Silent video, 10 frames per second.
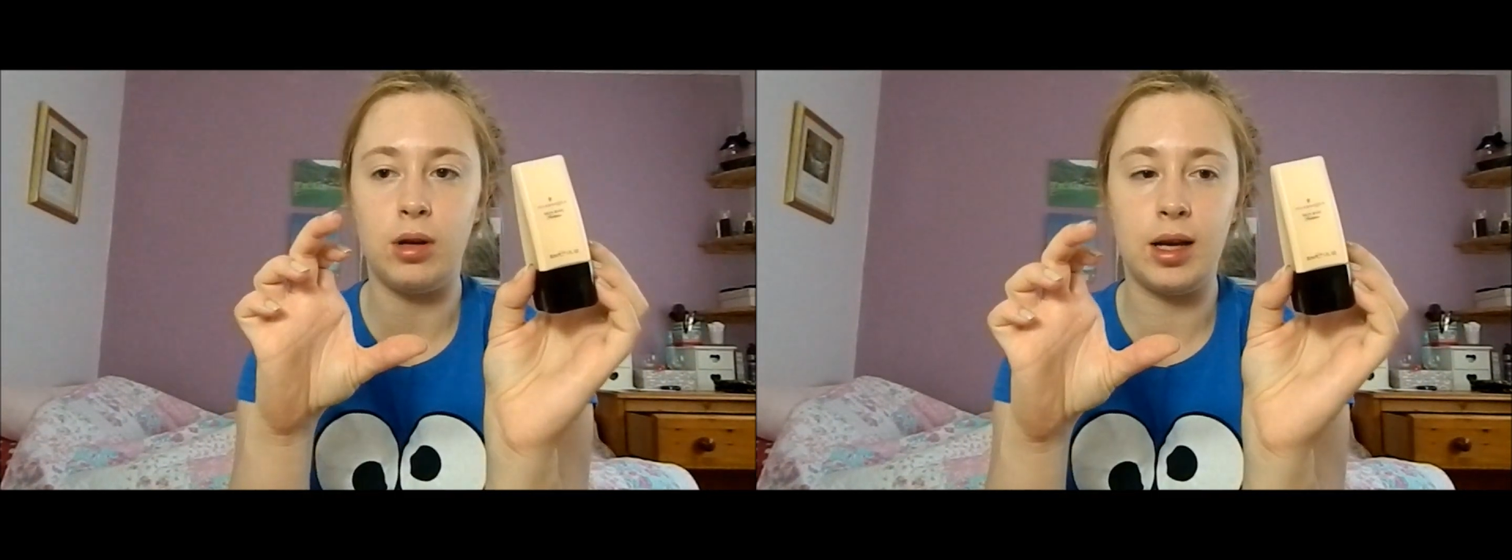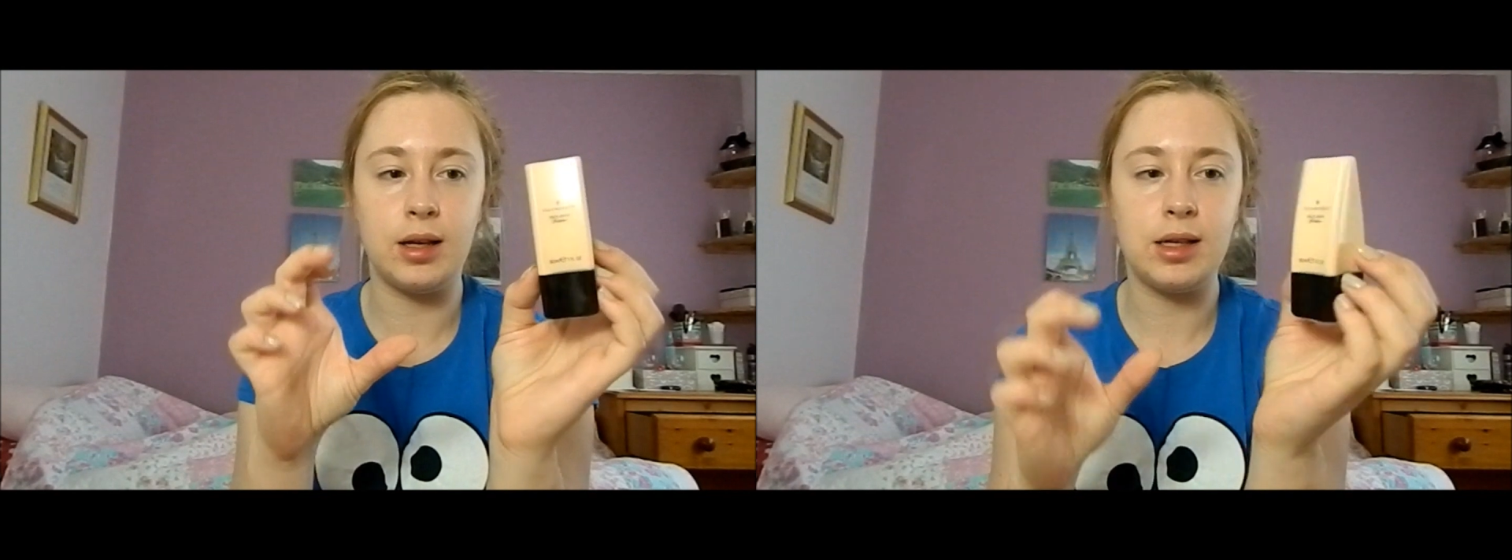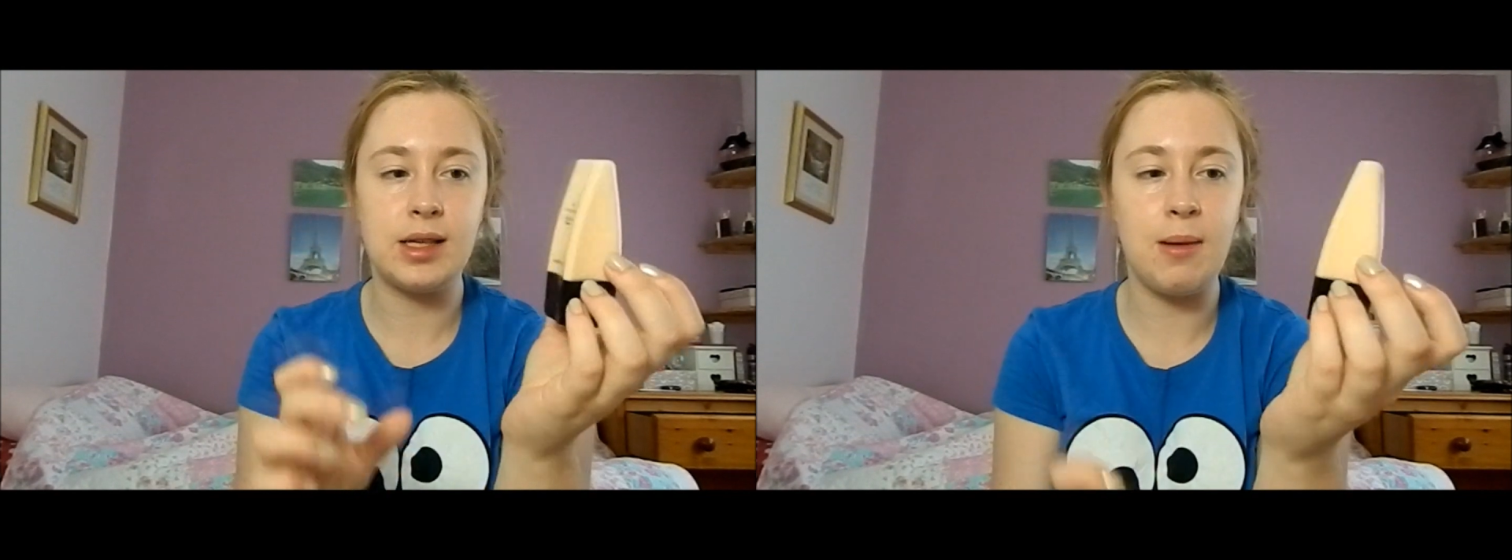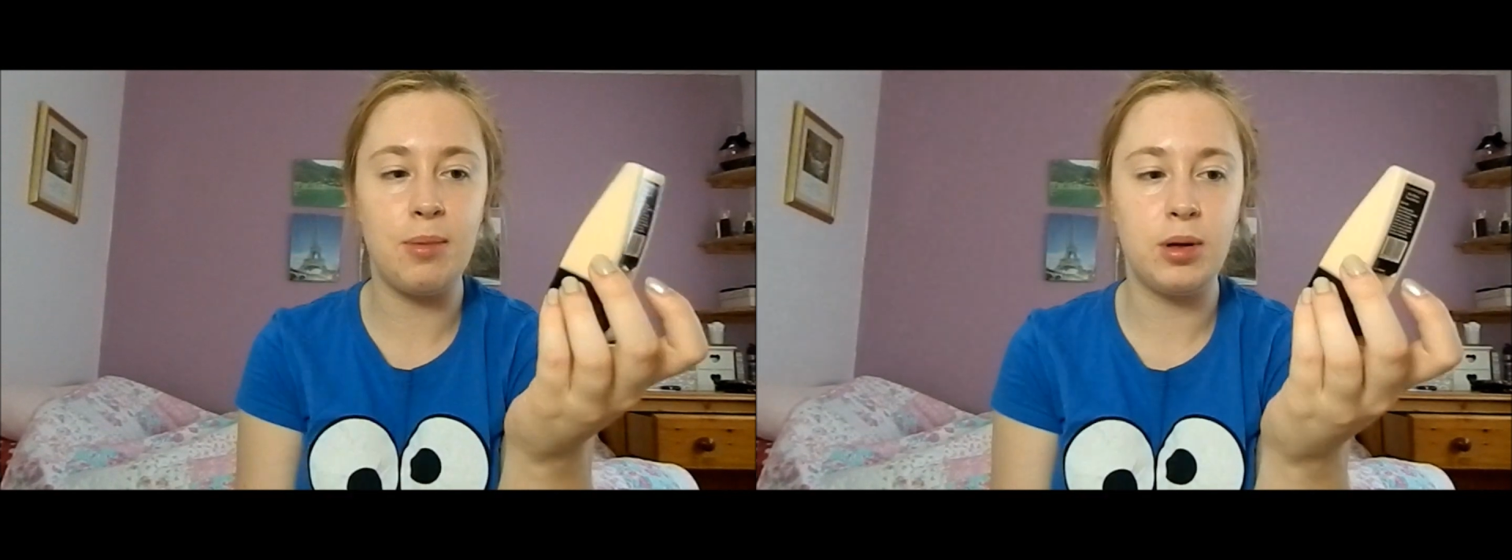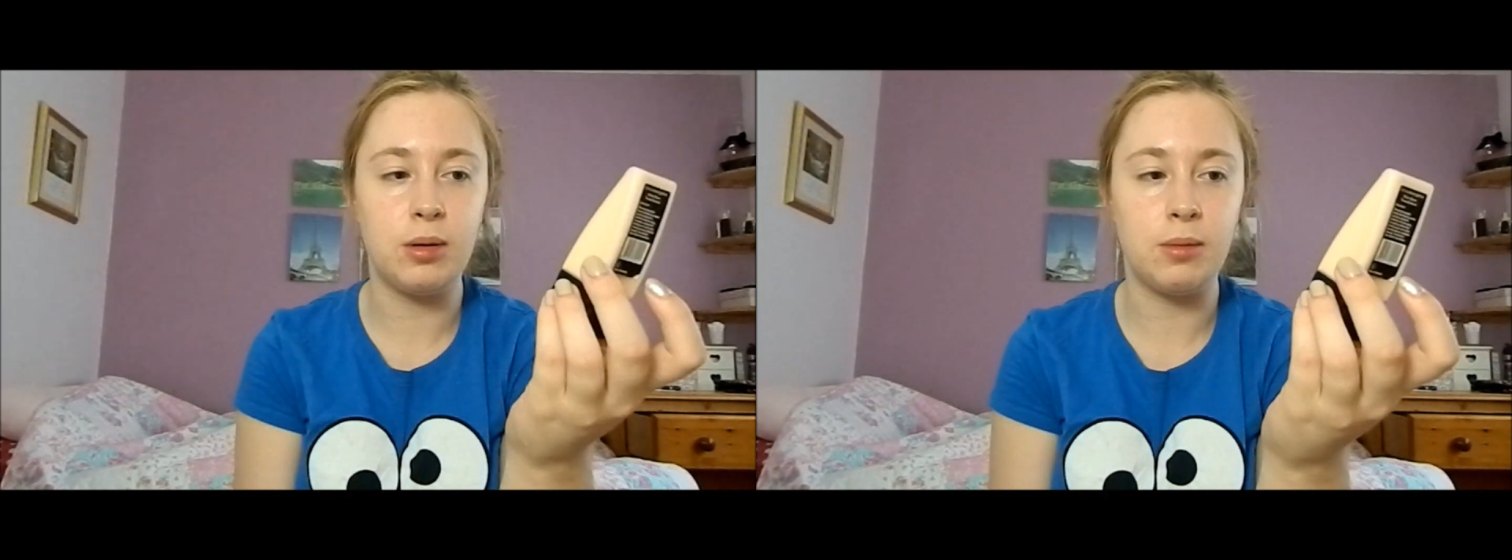like,
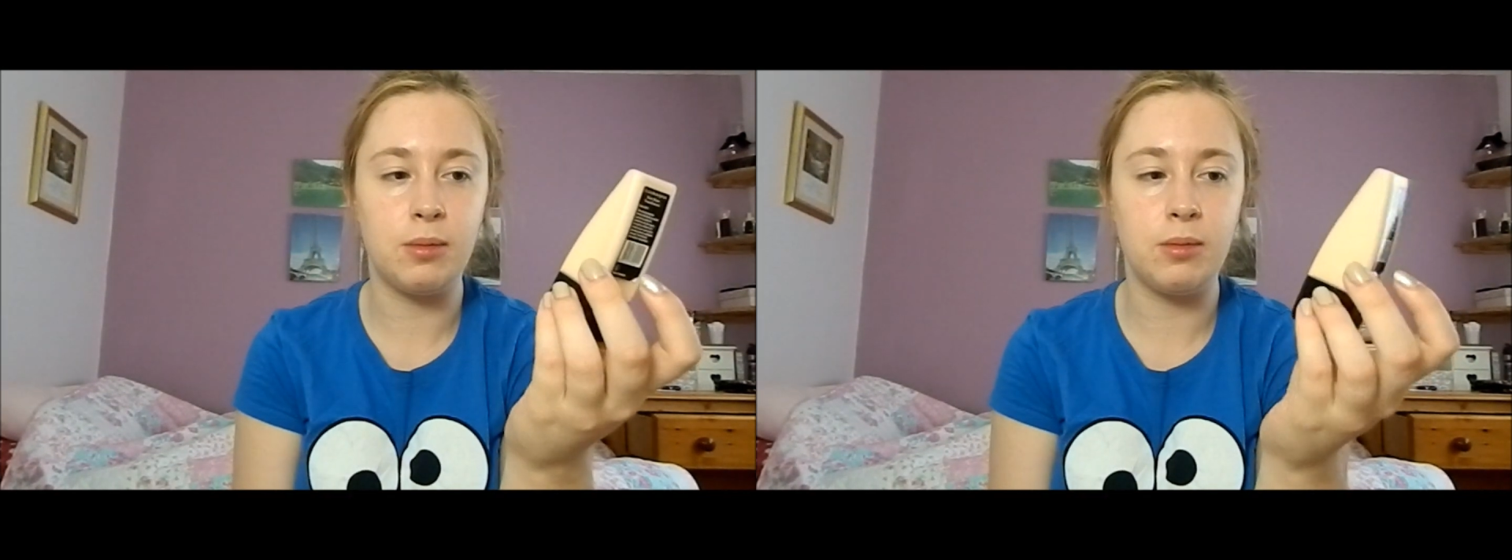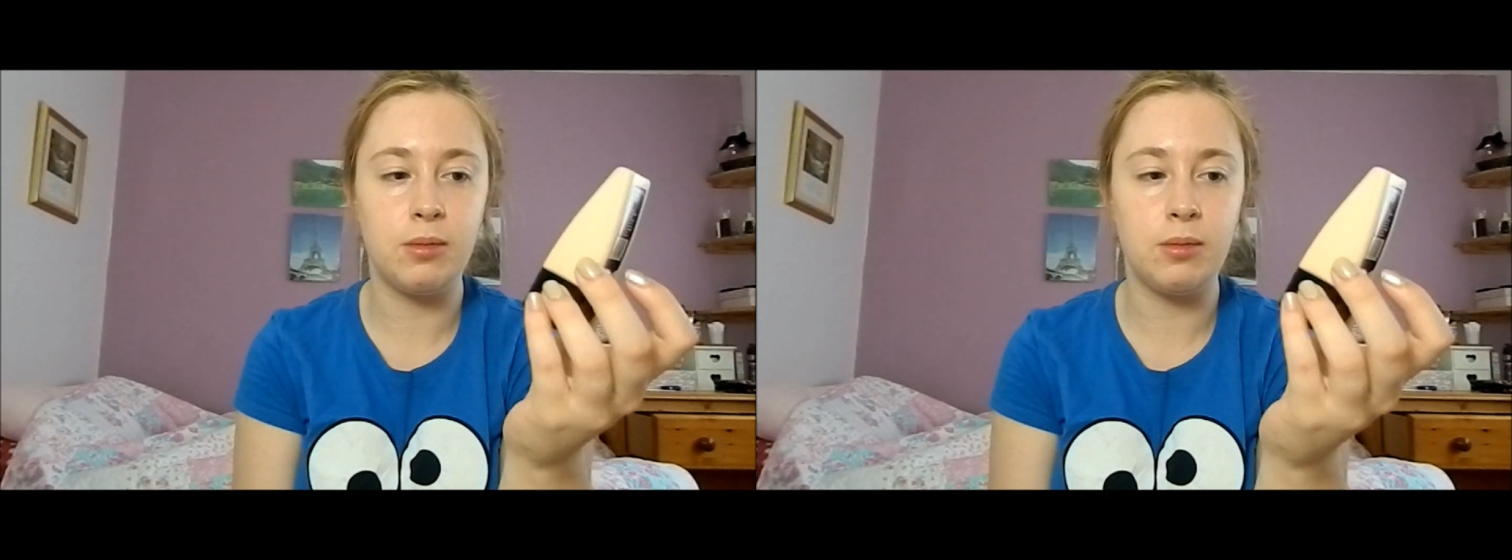sample